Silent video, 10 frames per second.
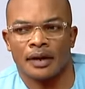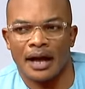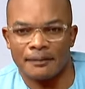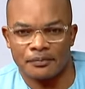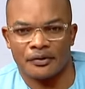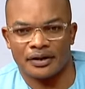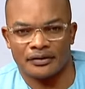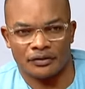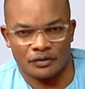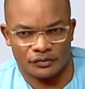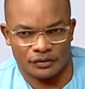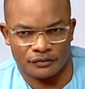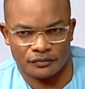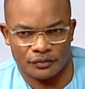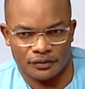upgrading
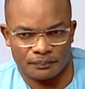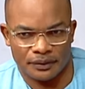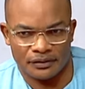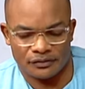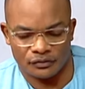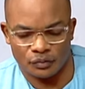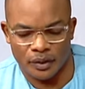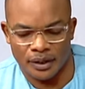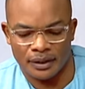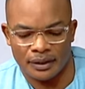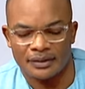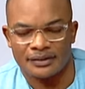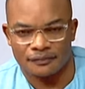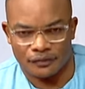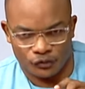yourself to the place where
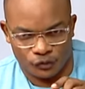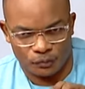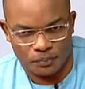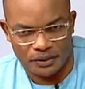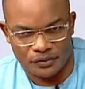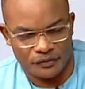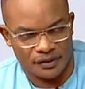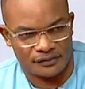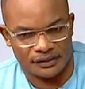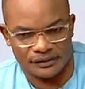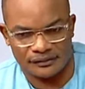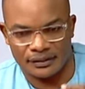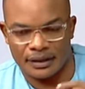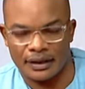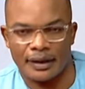the spirit of excellence
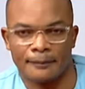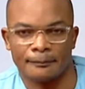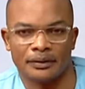can come.